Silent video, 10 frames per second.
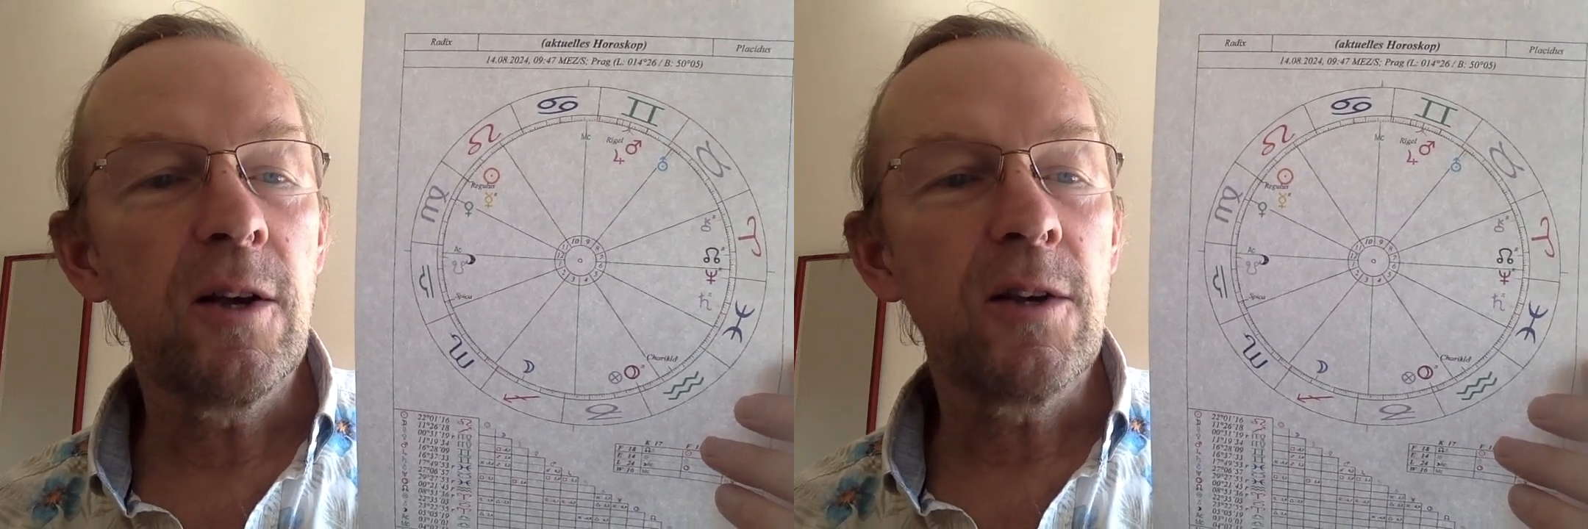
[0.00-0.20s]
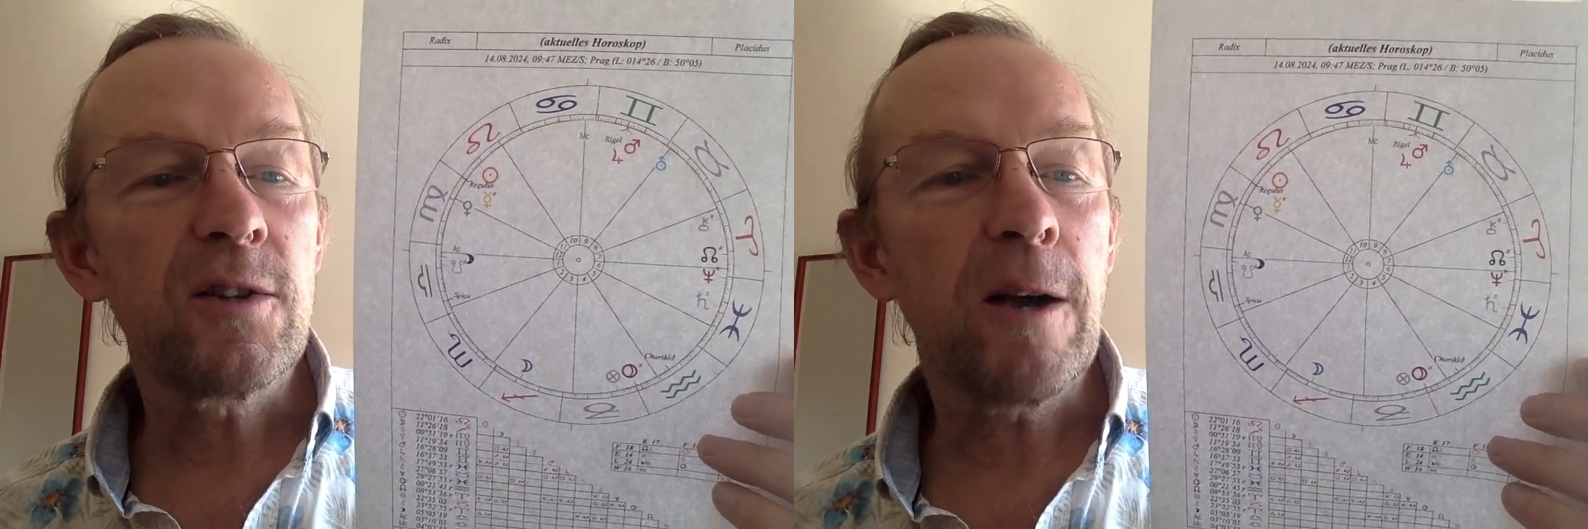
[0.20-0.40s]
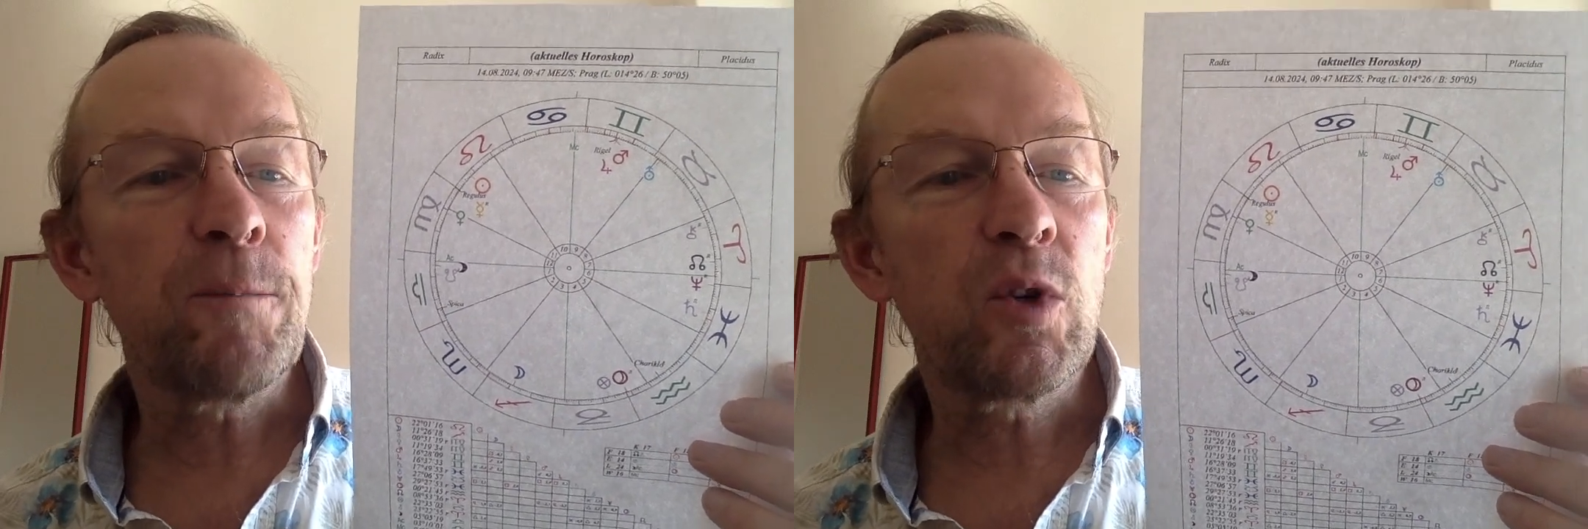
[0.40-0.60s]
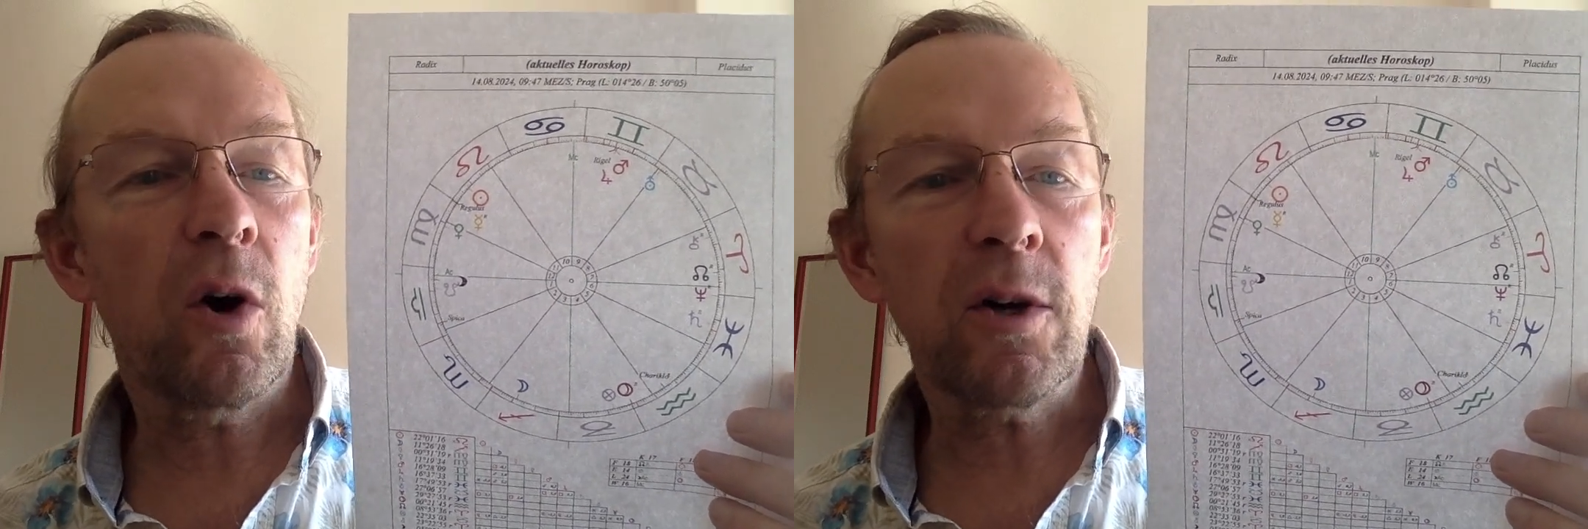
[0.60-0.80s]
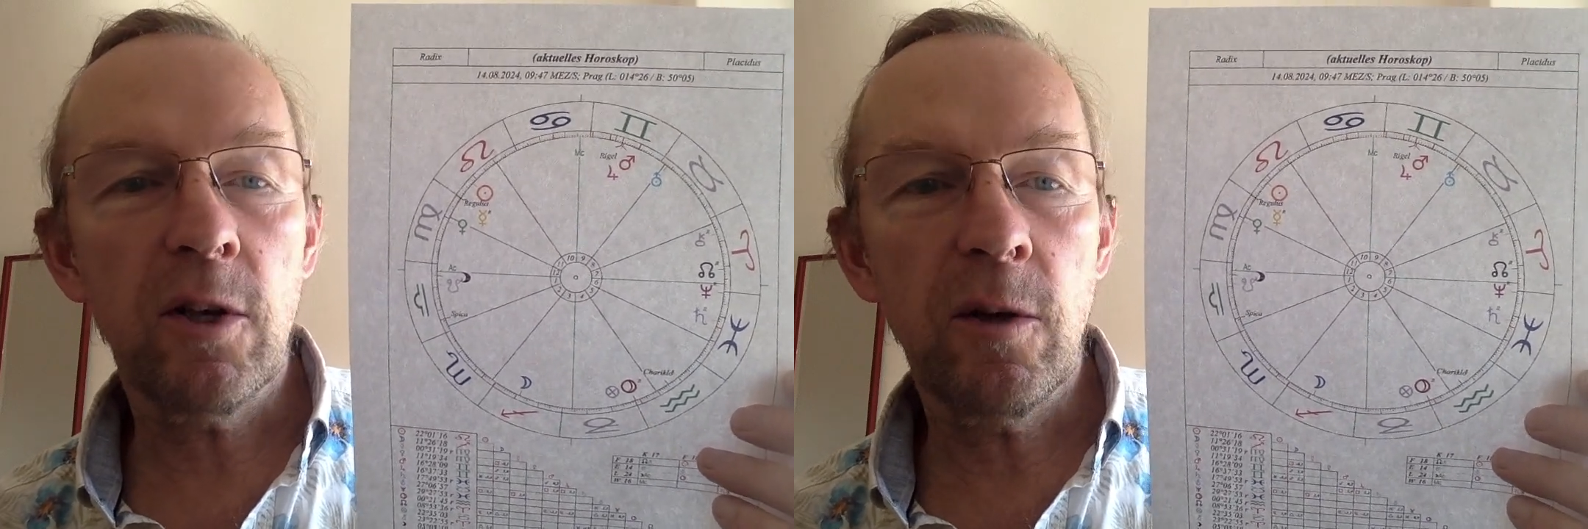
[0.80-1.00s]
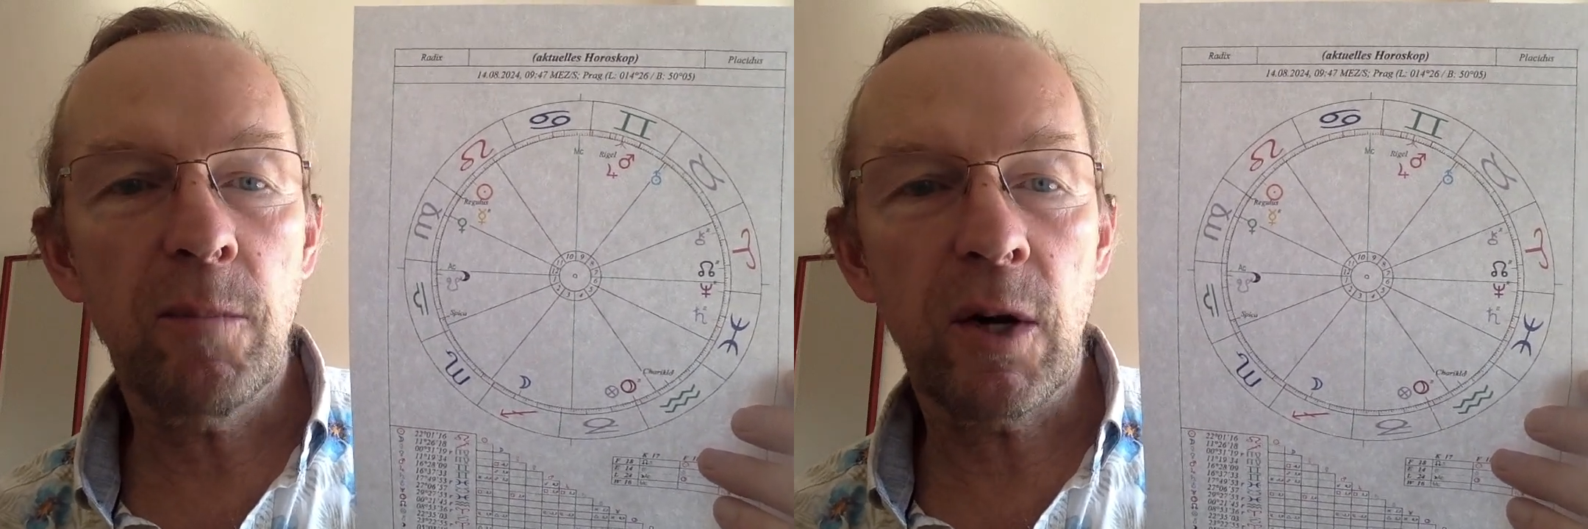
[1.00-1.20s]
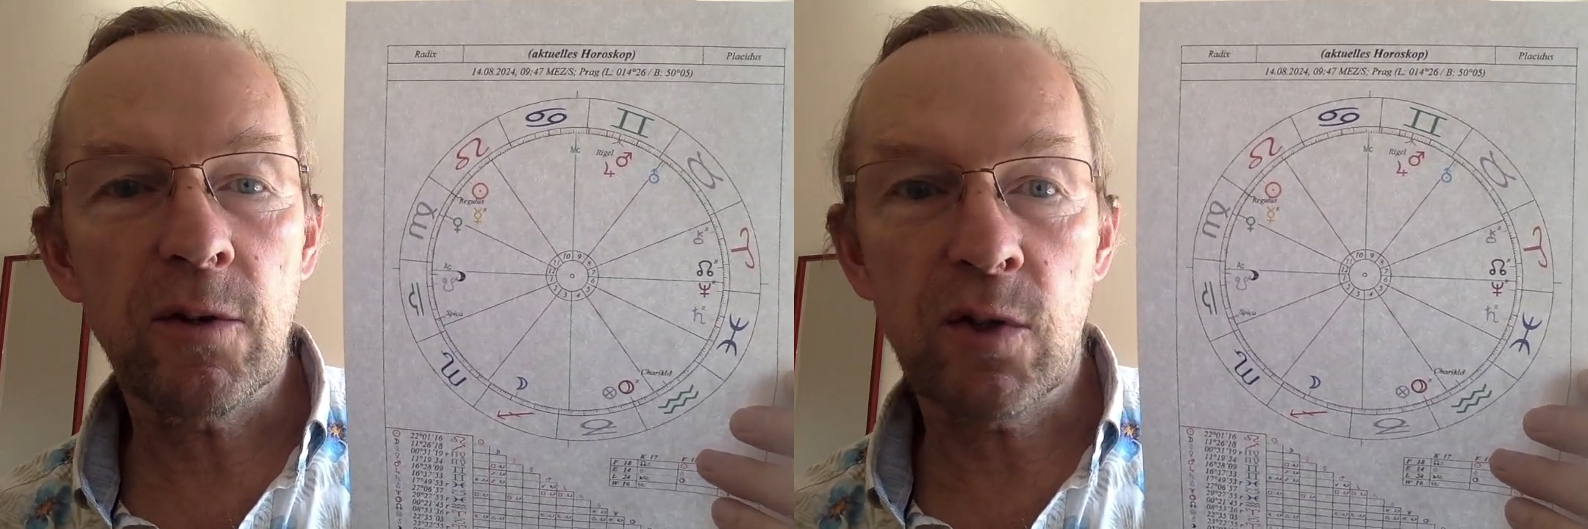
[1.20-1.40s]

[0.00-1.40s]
some talking about